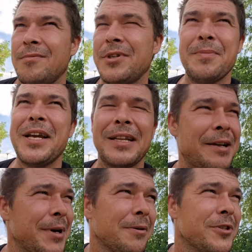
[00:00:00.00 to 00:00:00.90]
admittedly
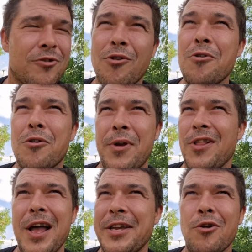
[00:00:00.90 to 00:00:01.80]
when I was drunk, with
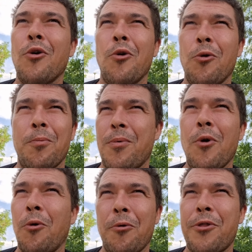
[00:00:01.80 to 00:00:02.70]
like
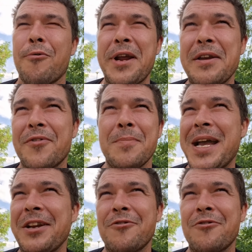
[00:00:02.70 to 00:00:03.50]
all three of the main